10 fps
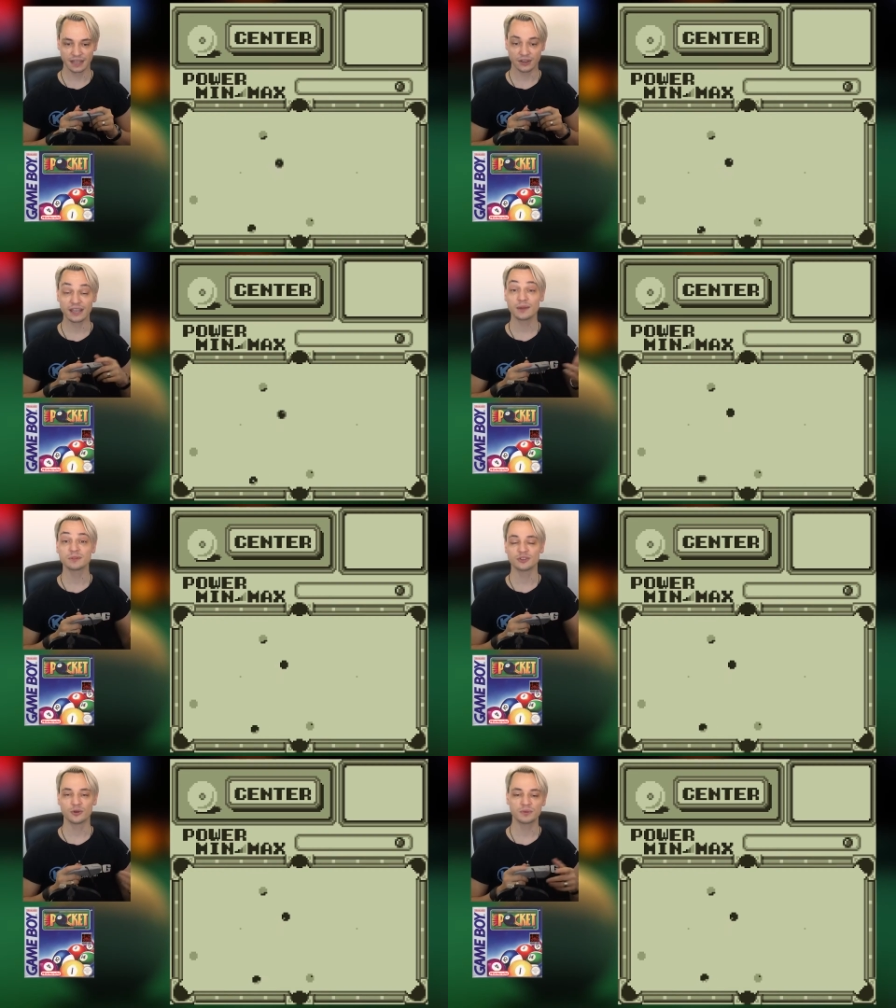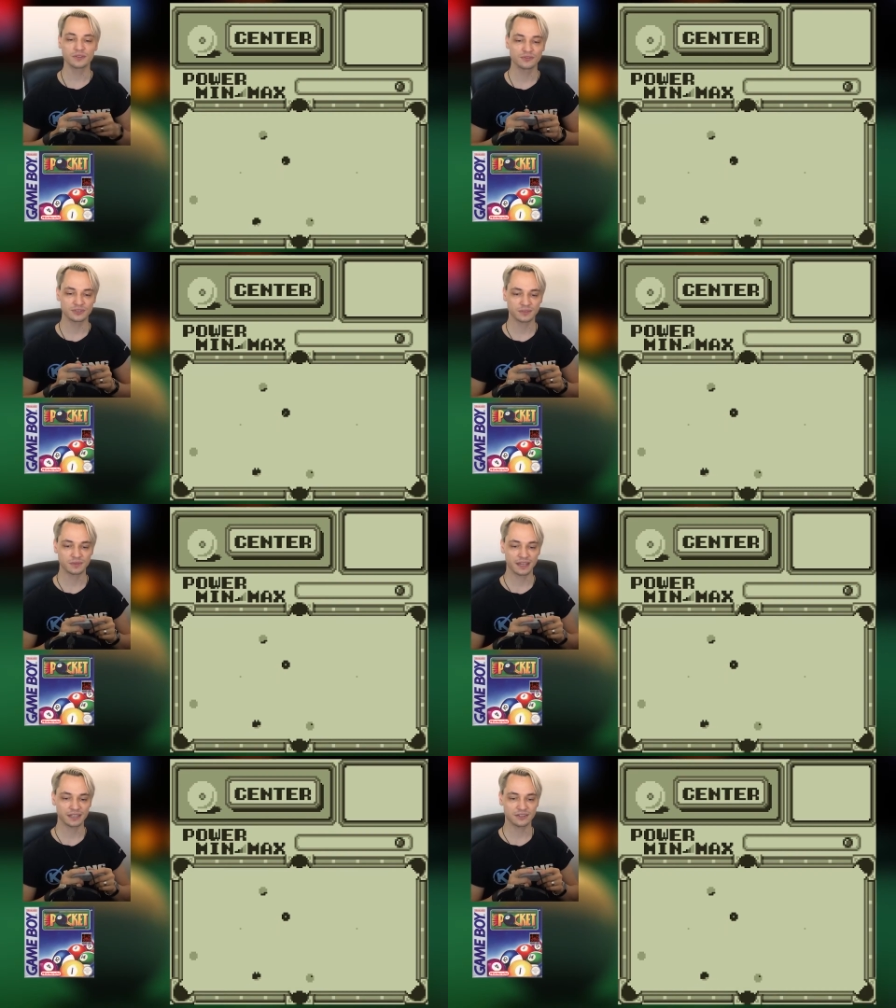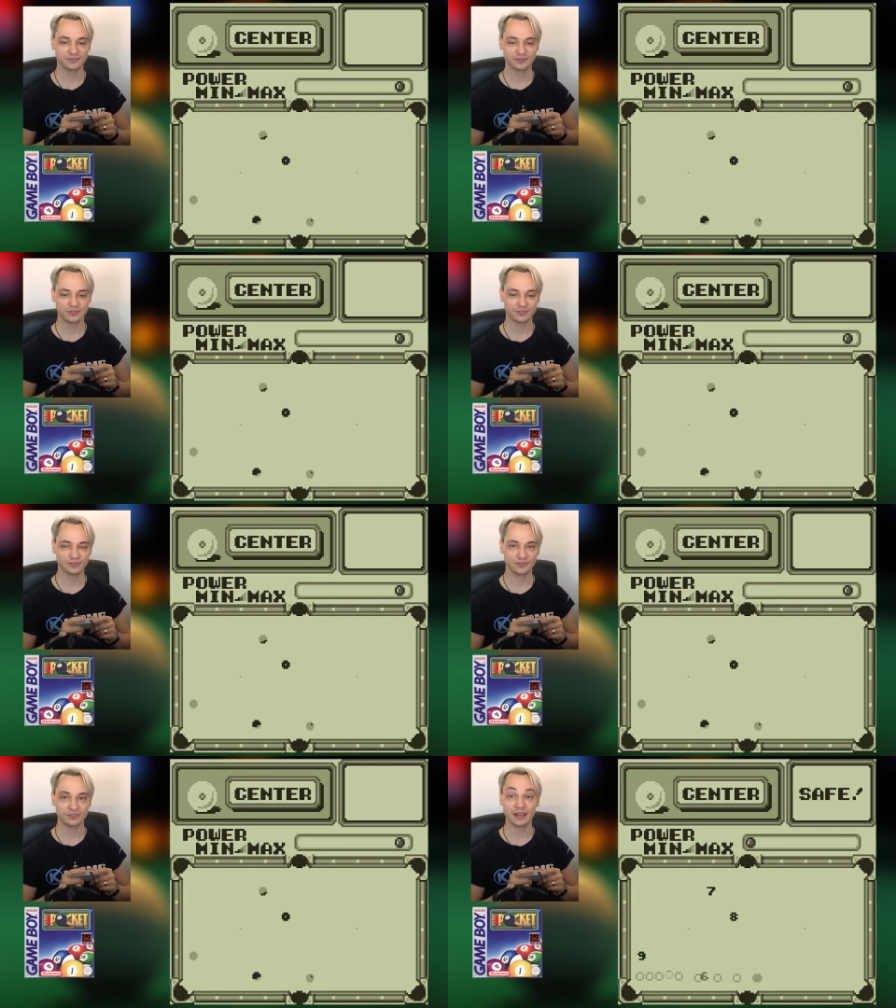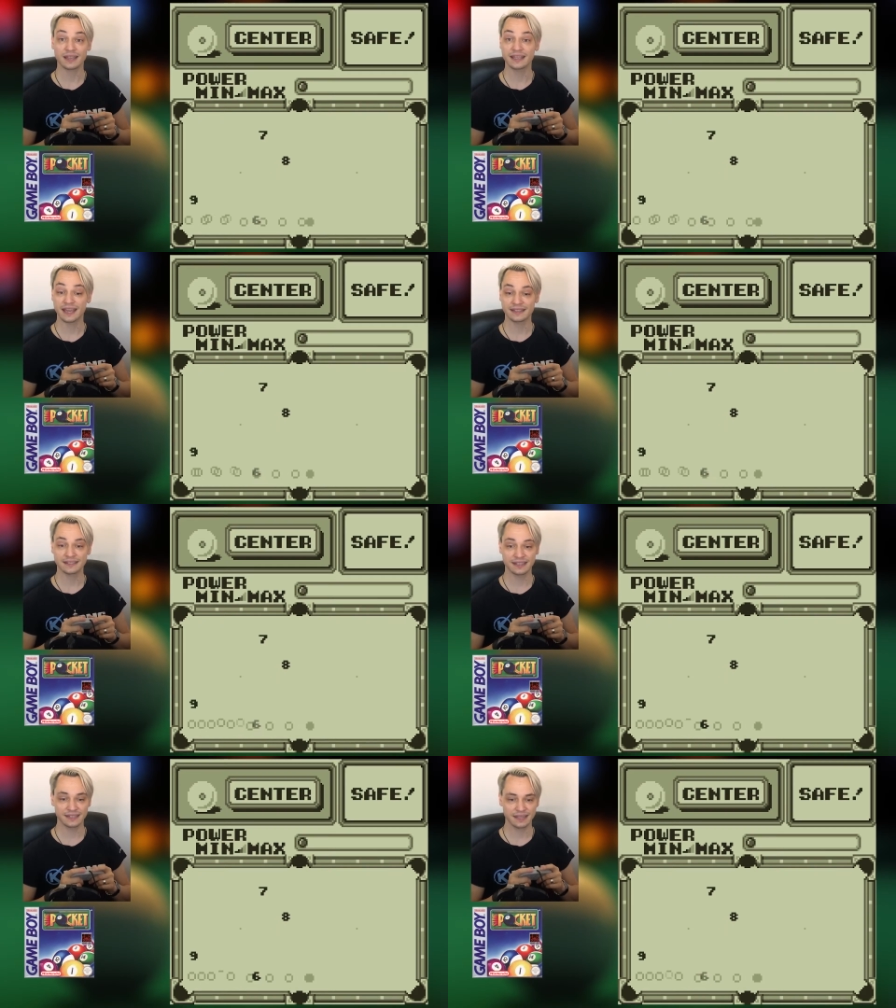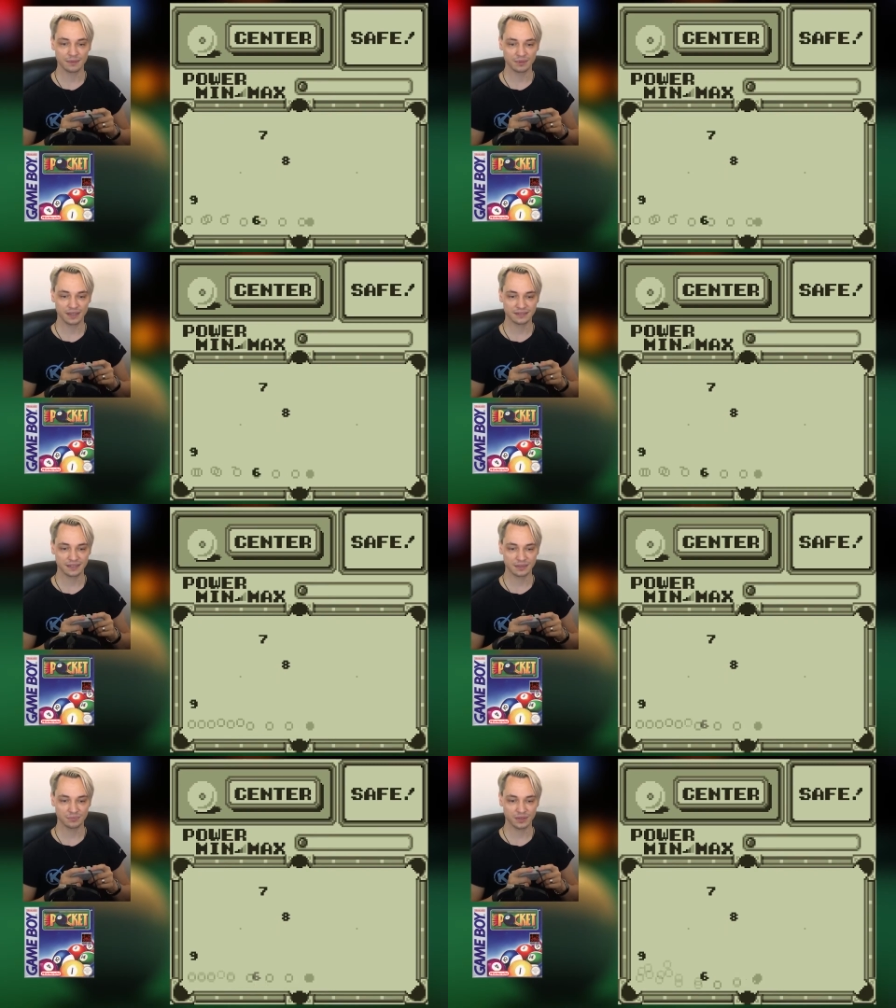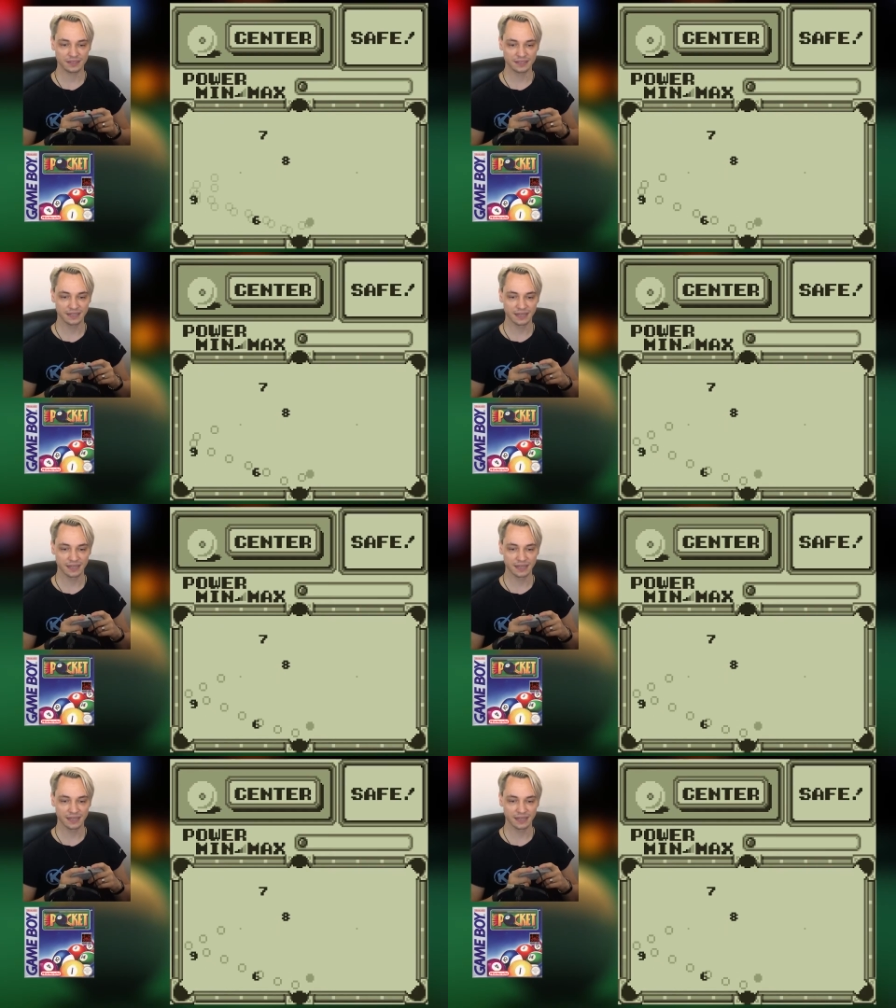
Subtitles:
Okay, I was hoping for some kind of lucky accident, happy accident, but